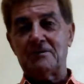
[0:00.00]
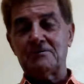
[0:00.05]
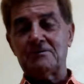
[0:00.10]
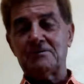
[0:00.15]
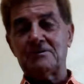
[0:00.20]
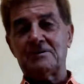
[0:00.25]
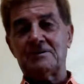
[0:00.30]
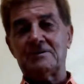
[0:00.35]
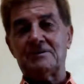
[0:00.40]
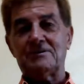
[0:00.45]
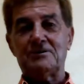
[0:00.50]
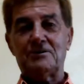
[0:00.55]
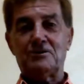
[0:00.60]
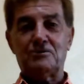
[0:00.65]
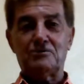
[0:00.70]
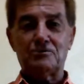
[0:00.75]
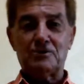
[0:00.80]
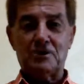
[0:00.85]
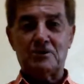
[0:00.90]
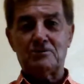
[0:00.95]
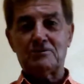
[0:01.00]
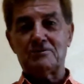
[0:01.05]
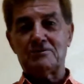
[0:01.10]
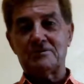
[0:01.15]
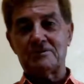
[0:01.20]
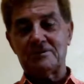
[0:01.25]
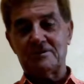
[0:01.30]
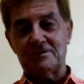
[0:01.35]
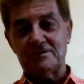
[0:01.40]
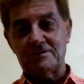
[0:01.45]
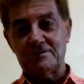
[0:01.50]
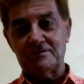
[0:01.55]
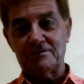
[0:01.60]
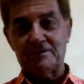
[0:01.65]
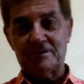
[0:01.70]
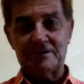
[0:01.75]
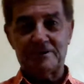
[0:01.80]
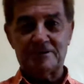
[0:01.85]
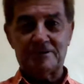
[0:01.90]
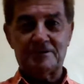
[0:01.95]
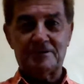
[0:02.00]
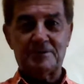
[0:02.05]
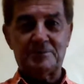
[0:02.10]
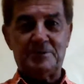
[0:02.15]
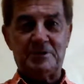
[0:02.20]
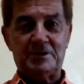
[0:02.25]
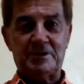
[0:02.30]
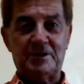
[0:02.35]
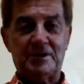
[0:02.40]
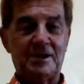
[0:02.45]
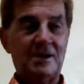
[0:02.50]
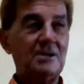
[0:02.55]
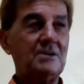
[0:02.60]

and there's no roads and there's no other communication.